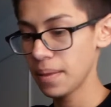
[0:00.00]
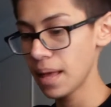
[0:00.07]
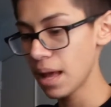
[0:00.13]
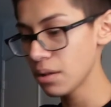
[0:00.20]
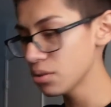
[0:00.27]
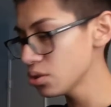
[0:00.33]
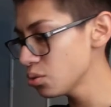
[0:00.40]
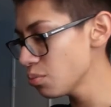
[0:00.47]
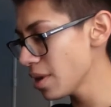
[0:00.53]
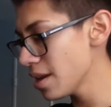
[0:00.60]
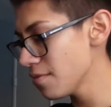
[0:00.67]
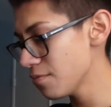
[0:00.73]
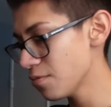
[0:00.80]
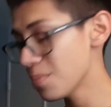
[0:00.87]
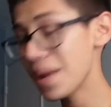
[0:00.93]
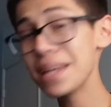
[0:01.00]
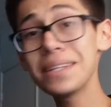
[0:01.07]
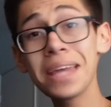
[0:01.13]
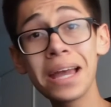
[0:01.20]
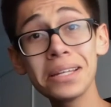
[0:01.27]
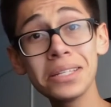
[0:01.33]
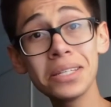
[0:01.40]
I'll just wait for my
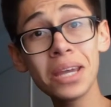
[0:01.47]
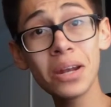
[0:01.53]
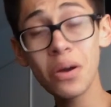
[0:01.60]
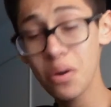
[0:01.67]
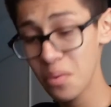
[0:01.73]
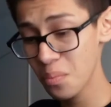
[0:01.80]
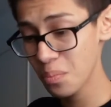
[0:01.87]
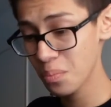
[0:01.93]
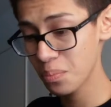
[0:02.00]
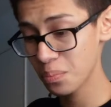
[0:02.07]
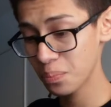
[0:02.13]
dad to get home.